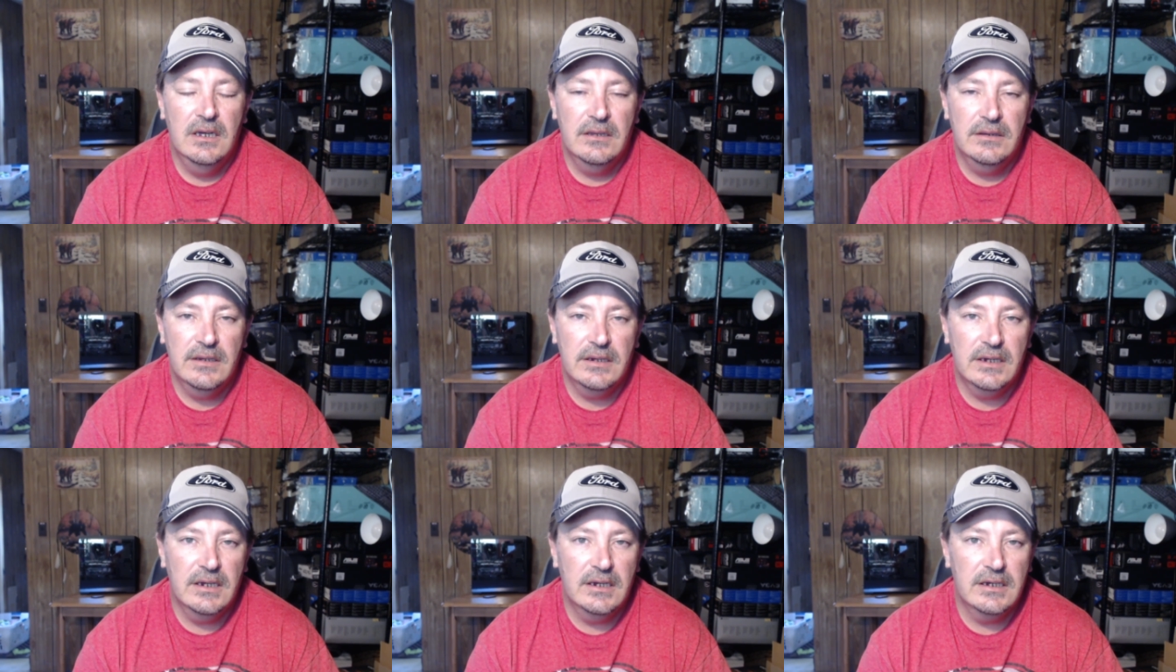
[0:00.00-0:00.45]

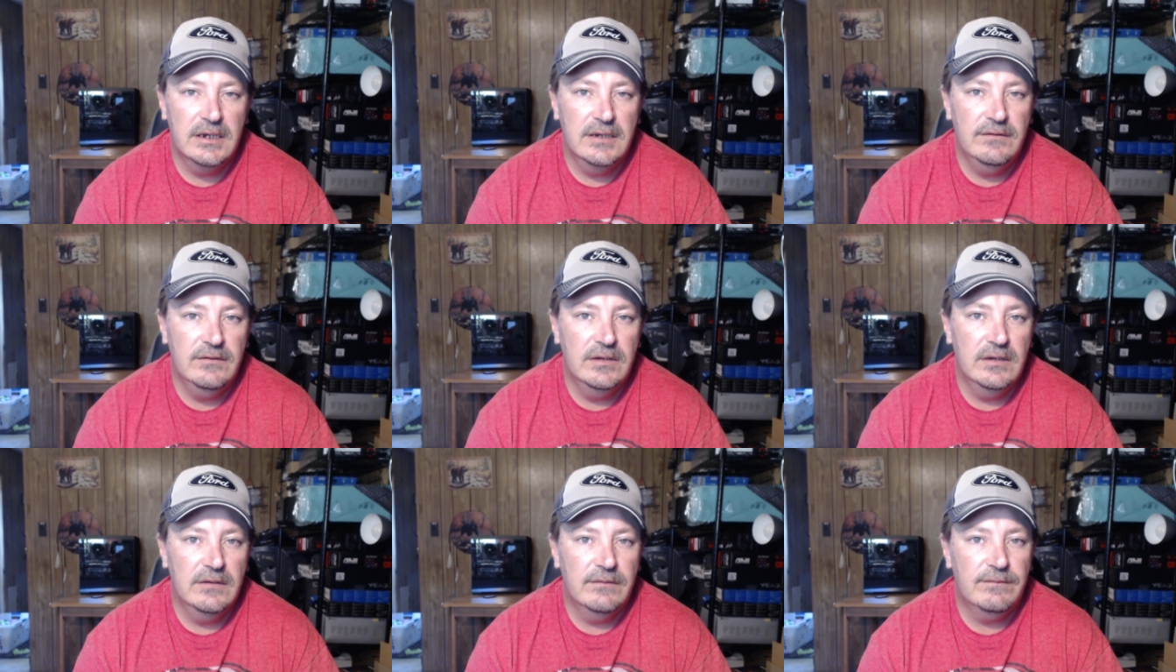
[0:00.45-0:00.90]
think I can give
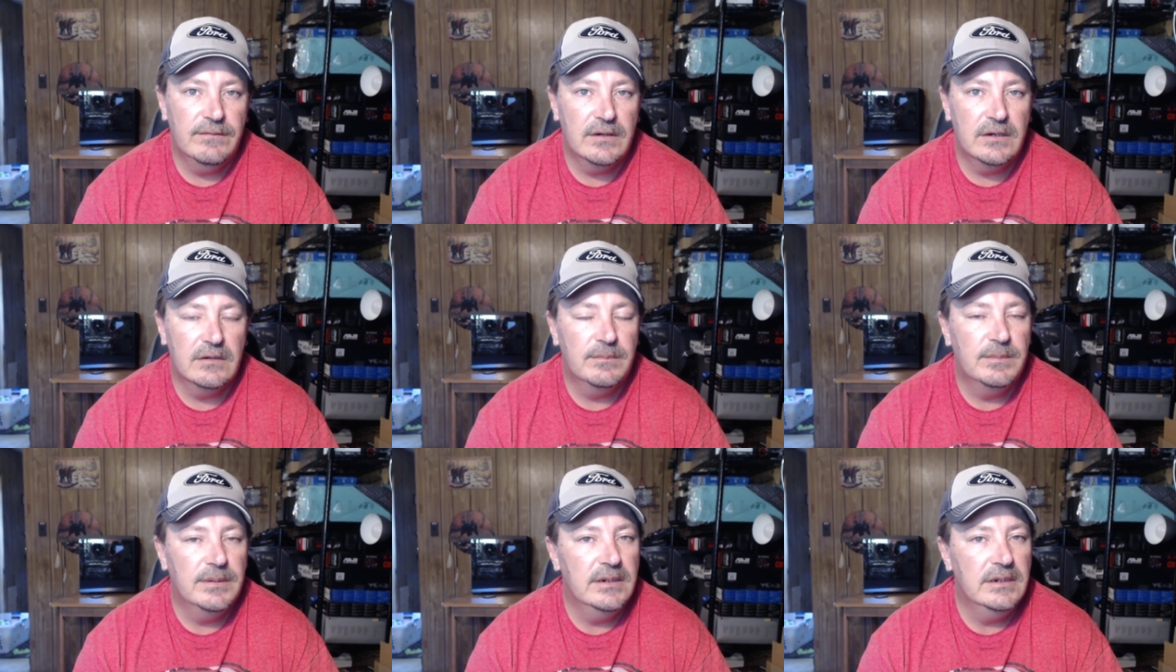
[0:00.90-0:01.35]
you a fair
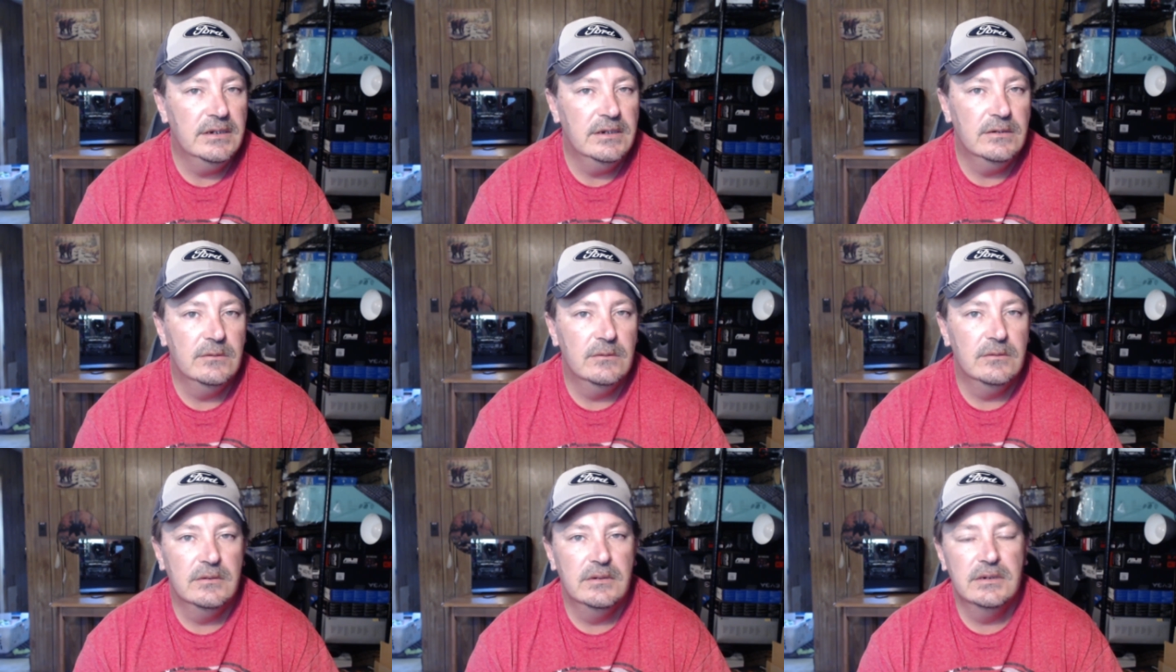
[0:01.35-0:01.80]
opinion
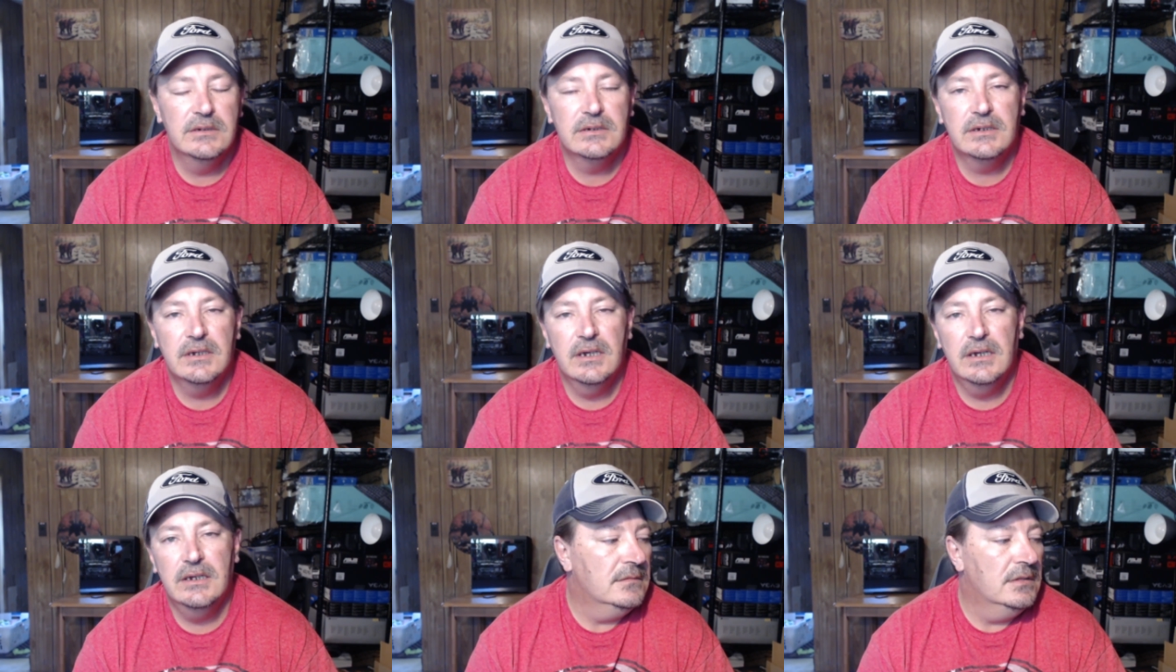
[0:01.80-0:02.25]
on this case.